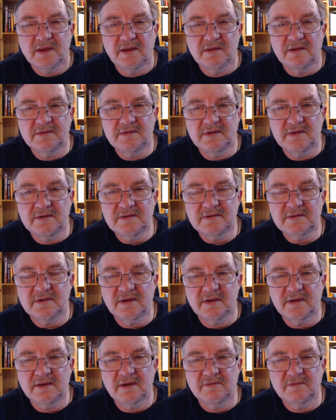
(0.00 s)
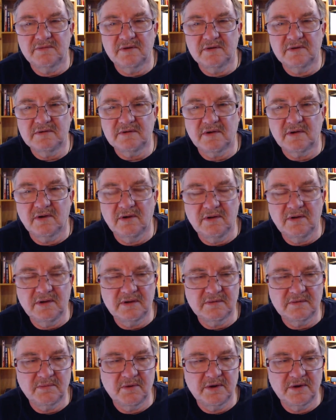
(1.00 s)
Assist on the first goal.
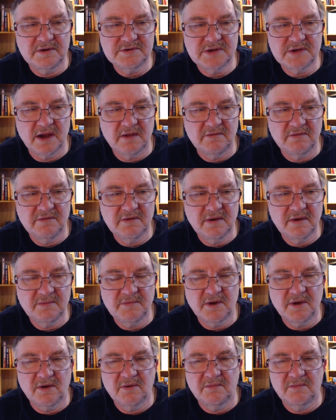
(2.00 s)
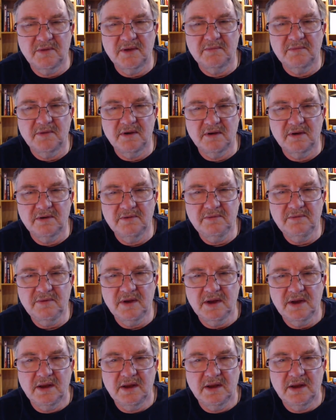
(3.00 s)
His point shot was tipped home by Malone,